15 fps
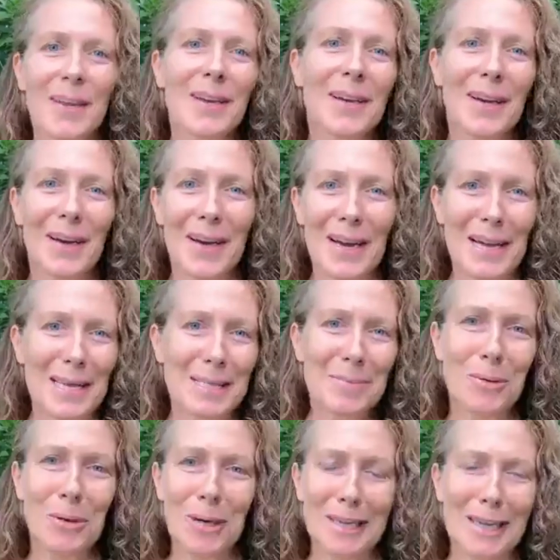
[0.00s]
Hi, it's
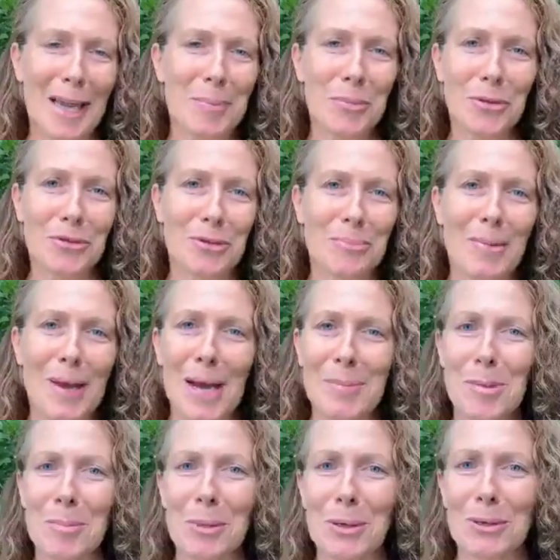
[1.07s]
Morag Gamble from Our
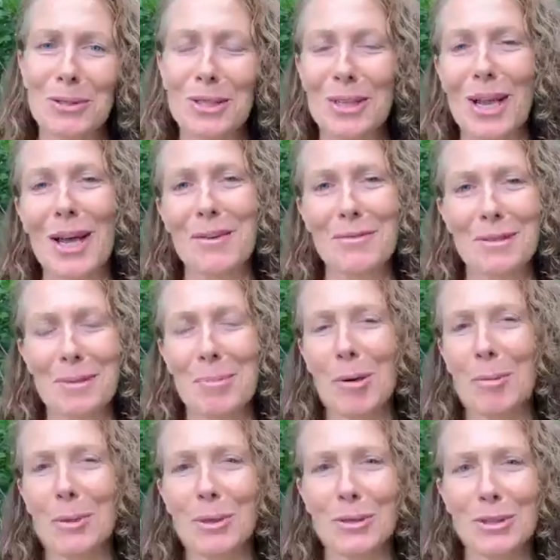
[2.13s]
Permaculture Life and the
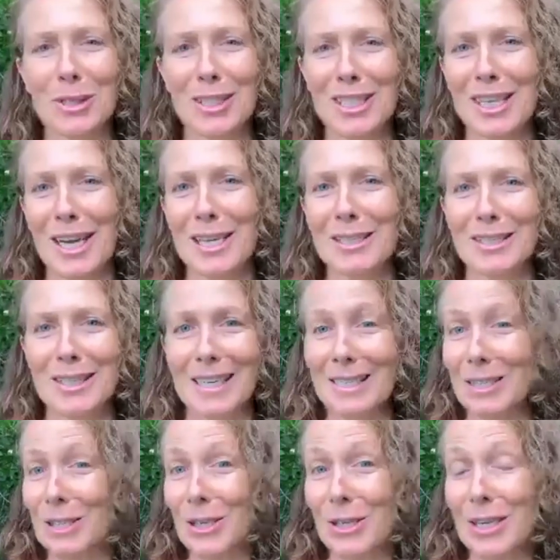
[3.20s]
Permaculture Education
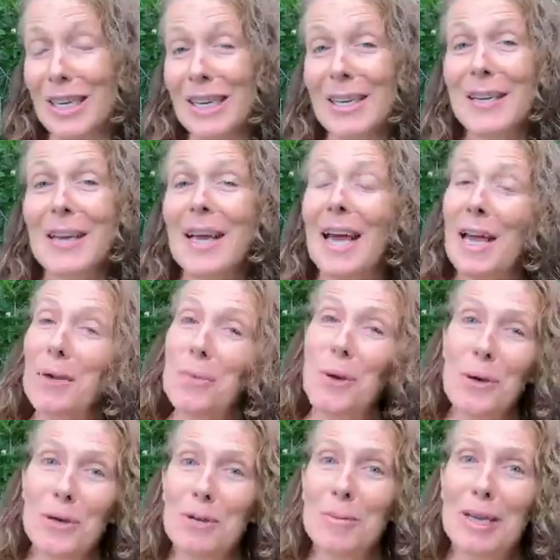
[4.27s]
Institute, and
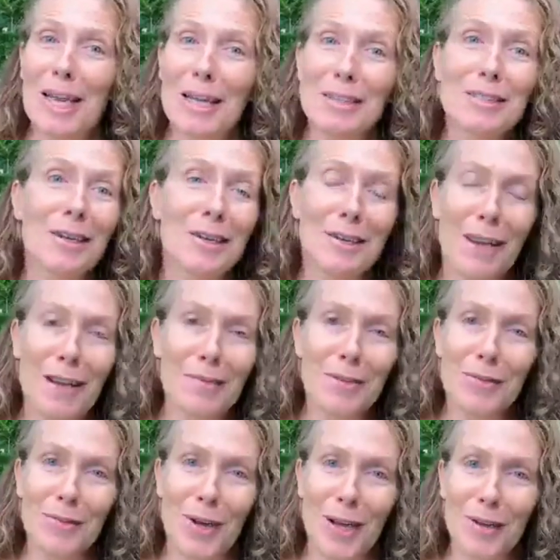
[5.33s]
welcome again to Live at
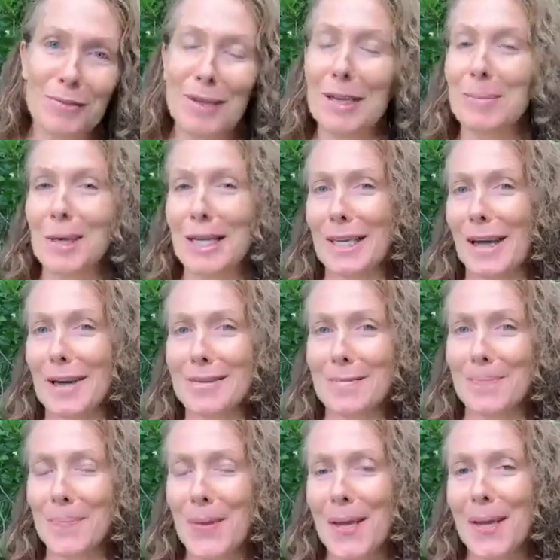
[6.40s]
Five in My Garden.
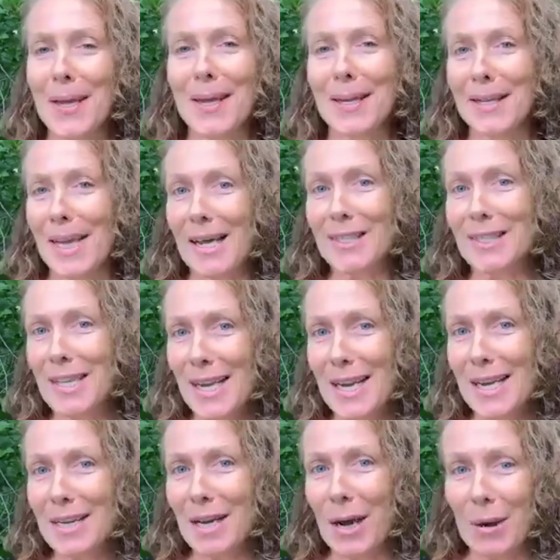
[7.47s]
Now,
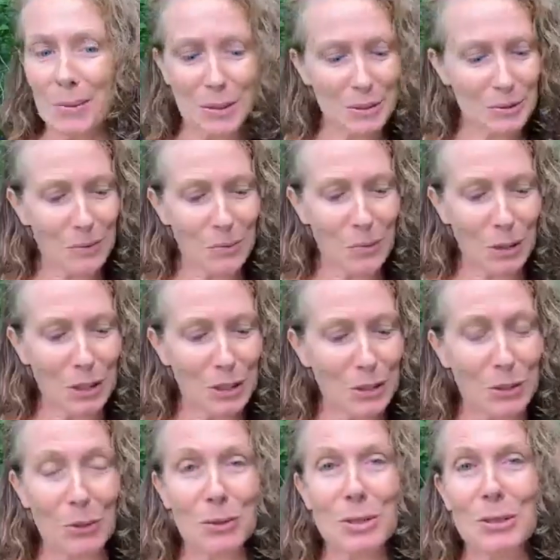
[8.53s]
today I was wanting to
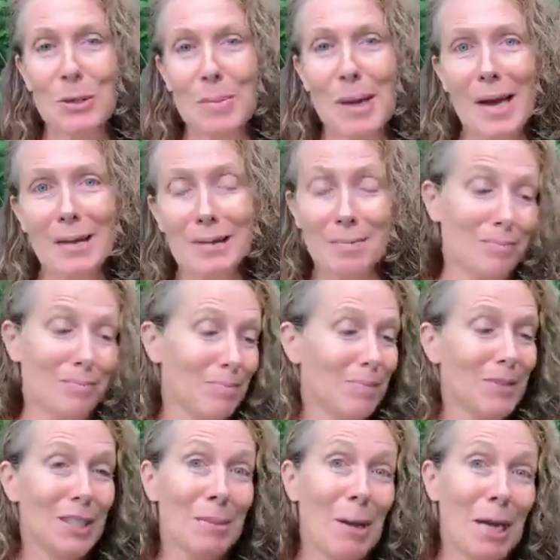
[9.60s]
talk to you about
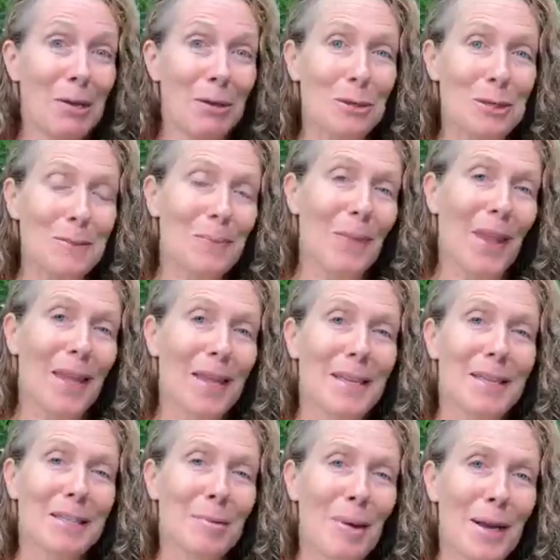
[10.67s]
tomatoes.
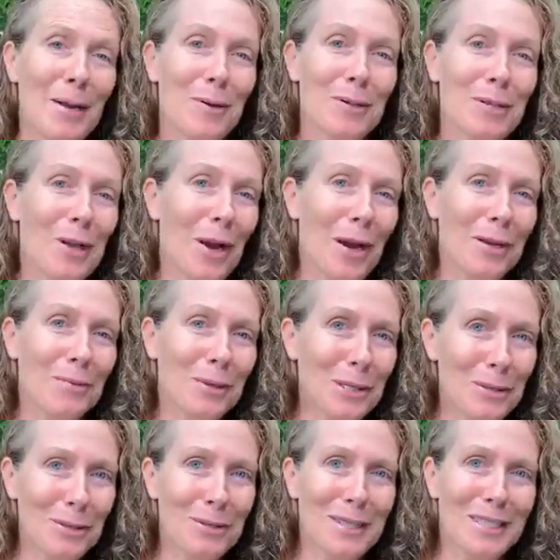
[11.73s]
Tomatoes are kind of one of
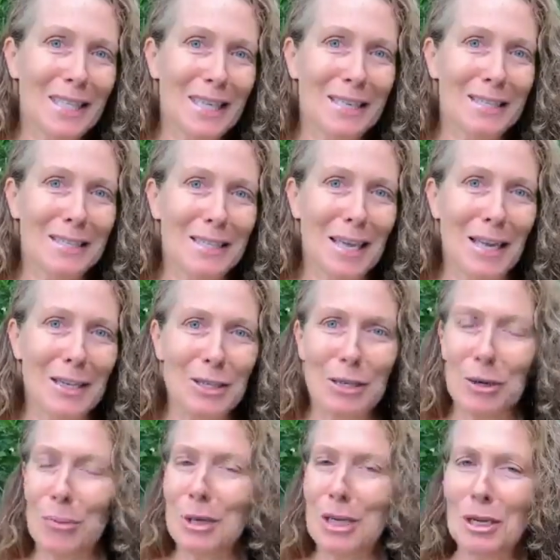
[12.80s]
those things that, you know,
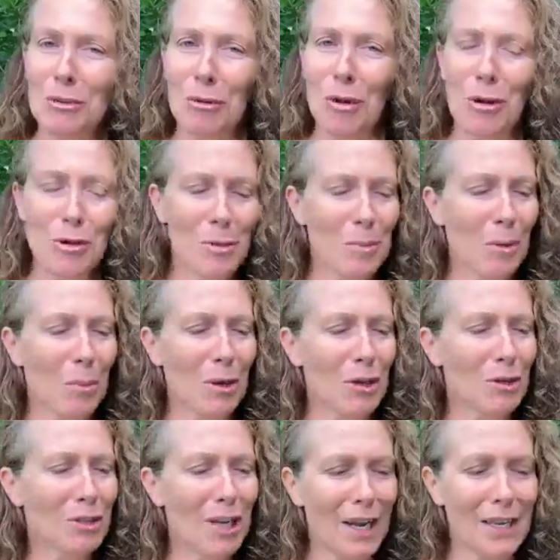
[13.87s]
when you grow them and when you
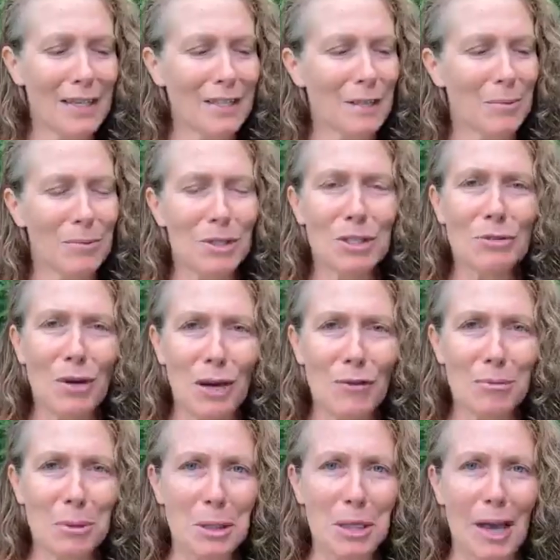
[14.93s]
taste them straight from
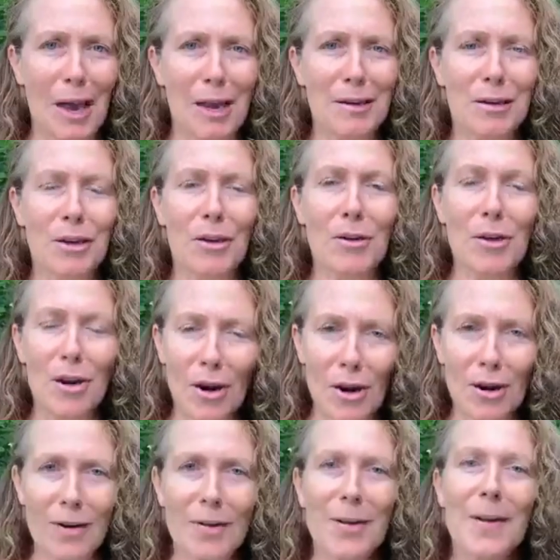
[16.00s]
your garden, you go,
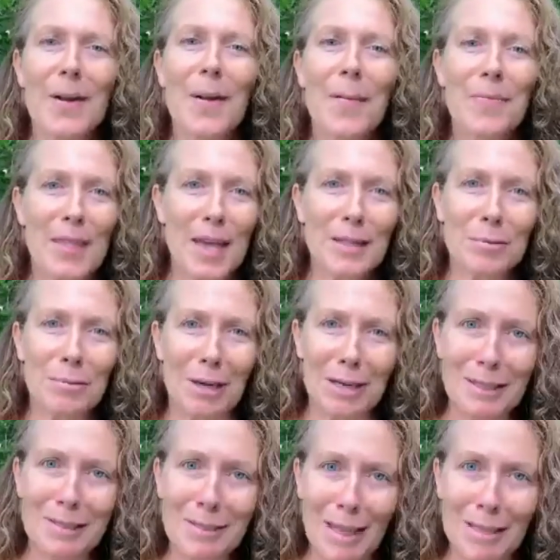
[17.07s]
oh, that's right,
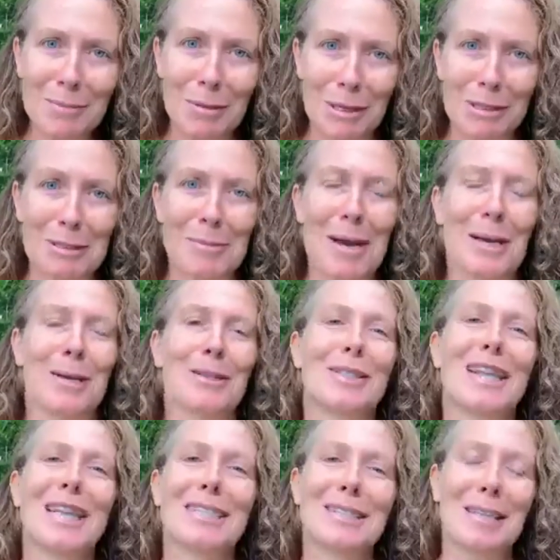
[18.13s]
that's what a tomato
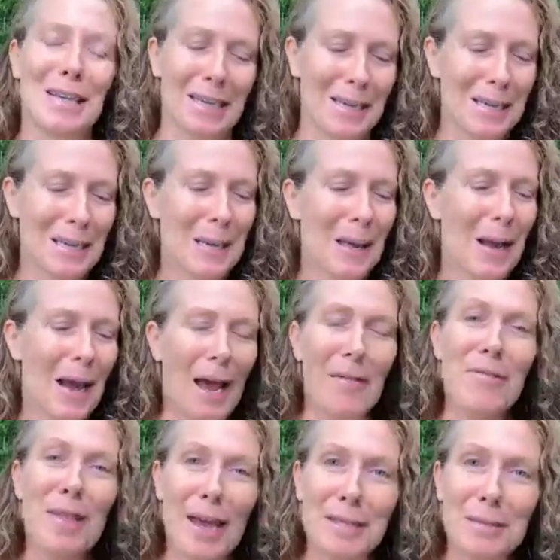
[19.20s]
tastes like. And
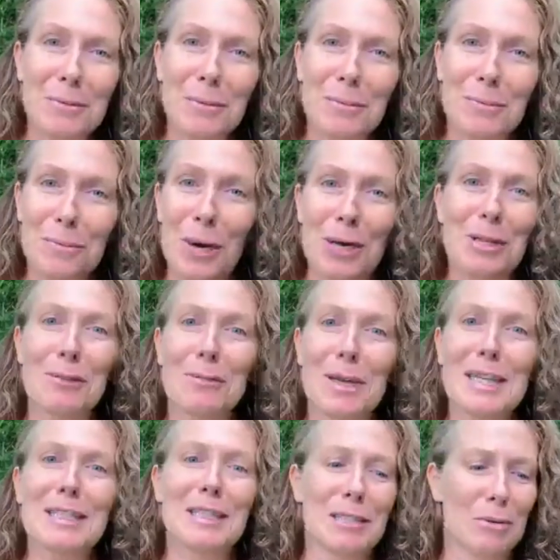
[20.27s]
that's one of the
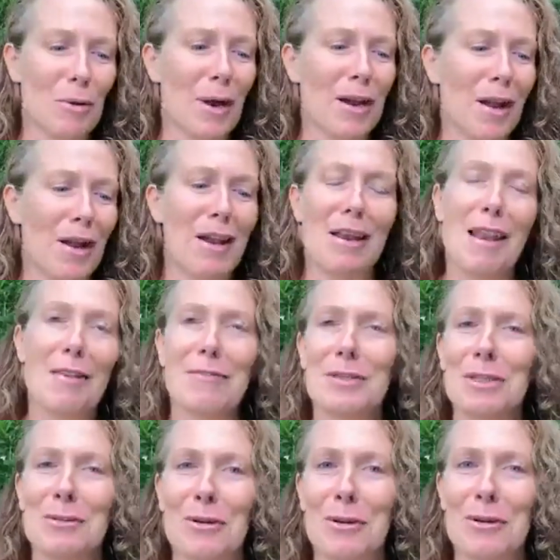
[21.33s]
reasons why I love to
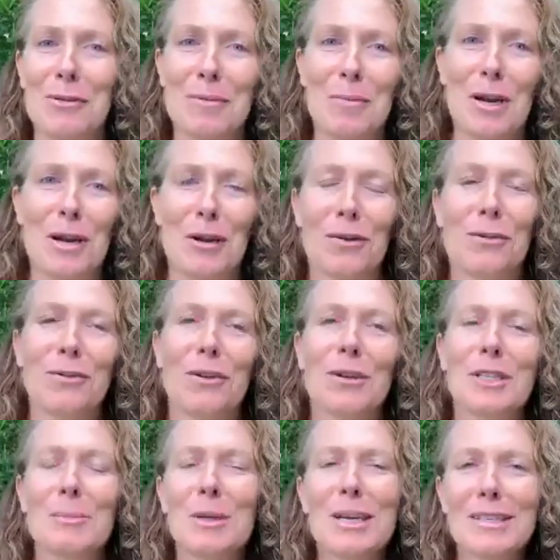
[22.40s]
grow my own food is
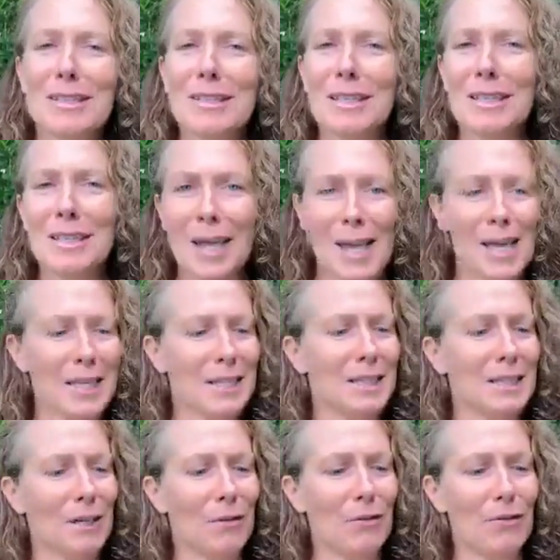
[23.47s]
because of the taste and
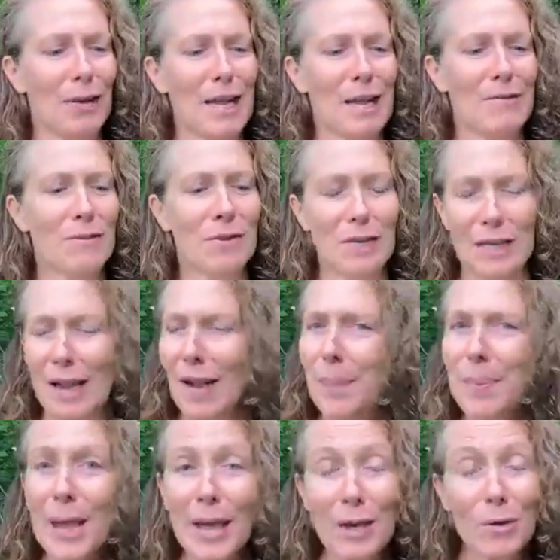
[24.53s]
the flavour and,
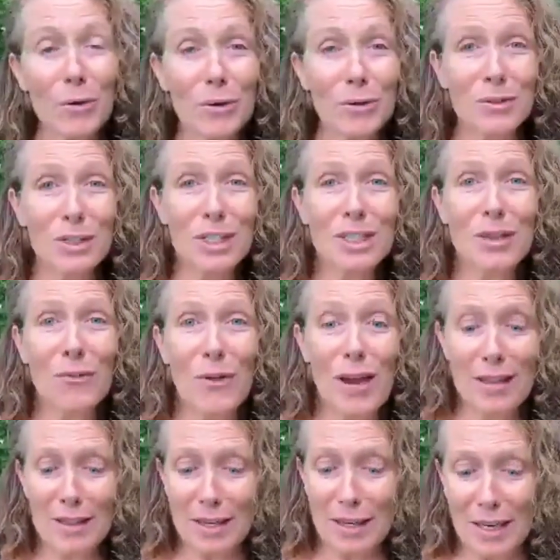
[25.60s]
and just the fact
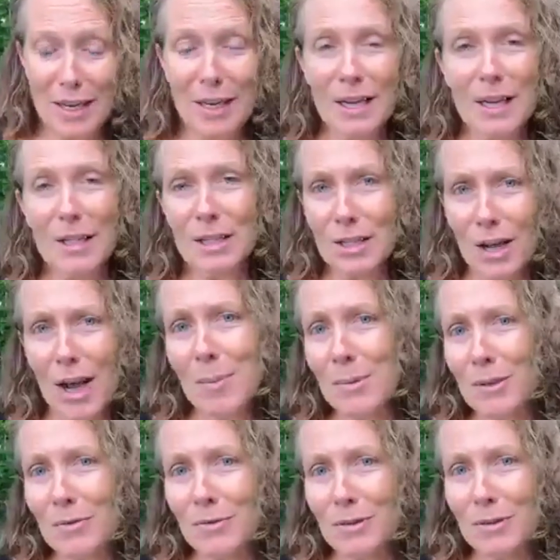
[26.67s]
that the types
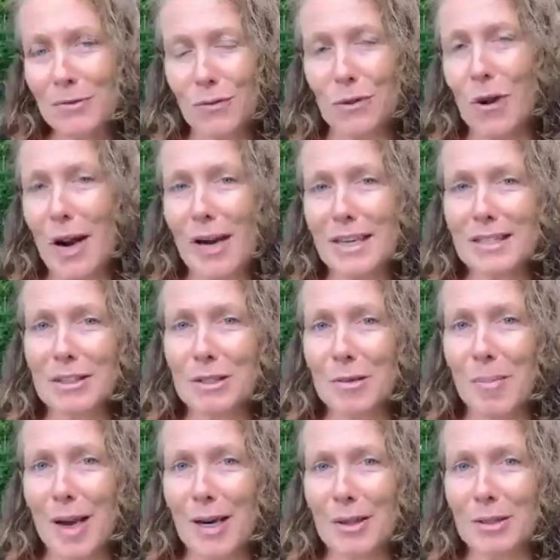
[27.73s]
of varieties of
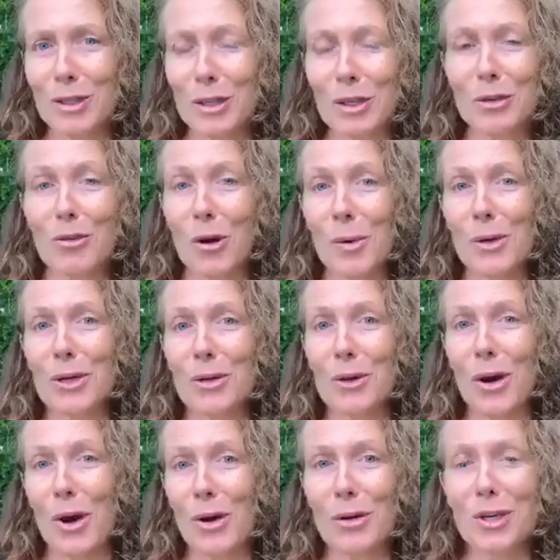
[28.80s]
tomatoes that you grow in your
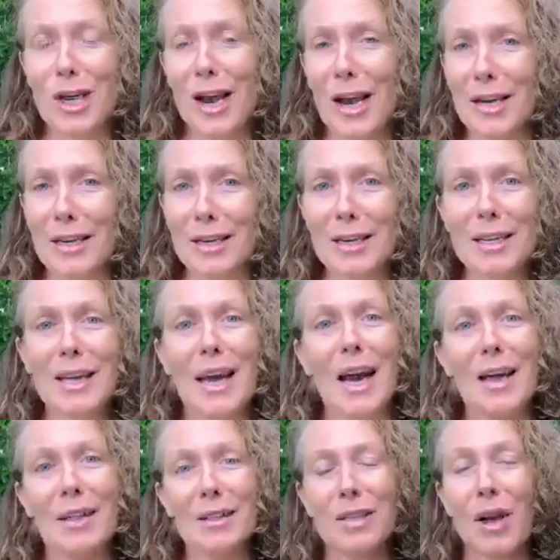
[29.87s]
own garden
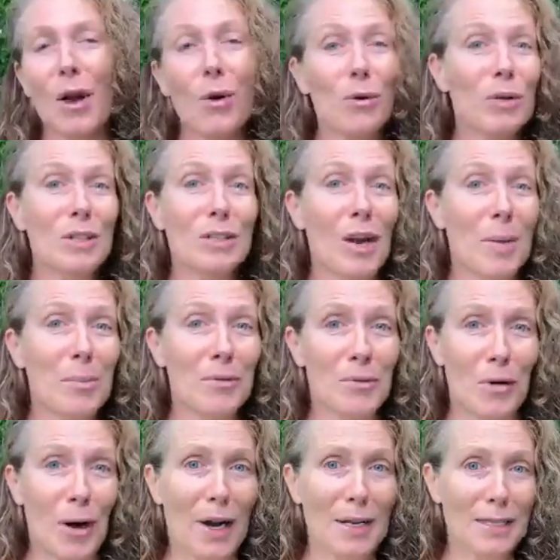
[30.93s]
are the older type of
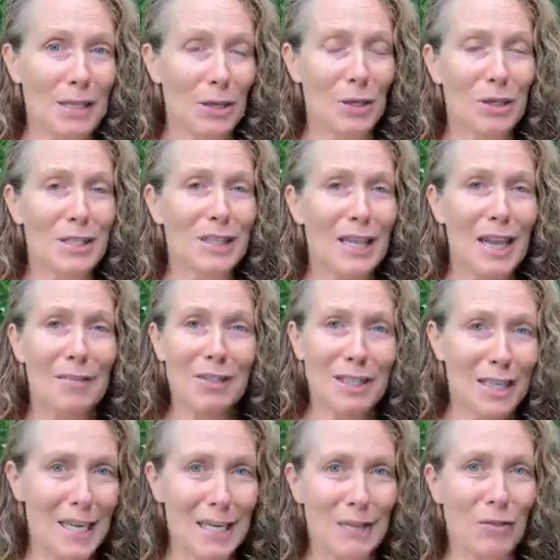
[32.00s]
varieties that you can save
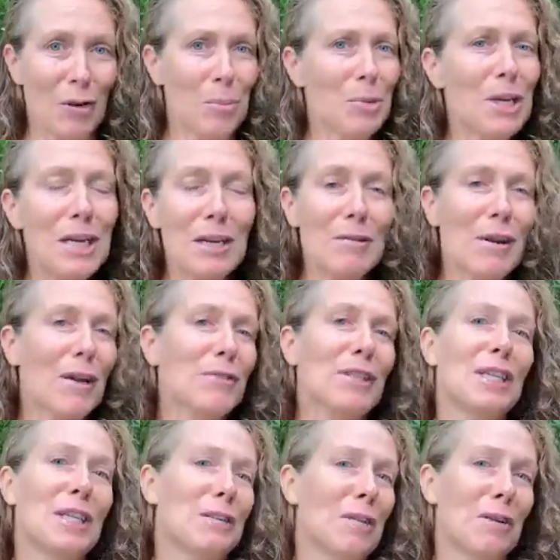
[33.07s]
seeds from year after
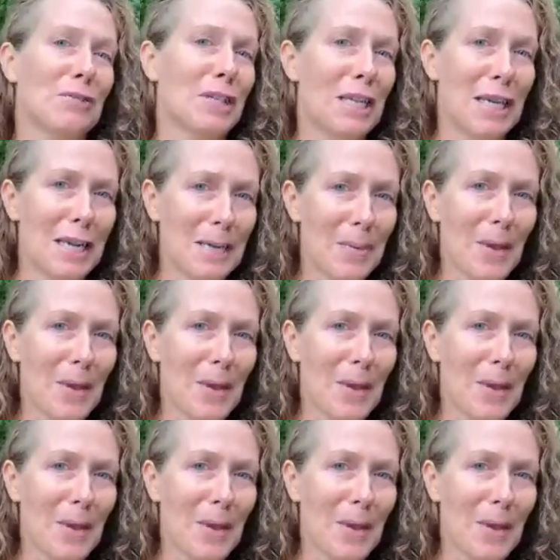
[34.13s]
year after year.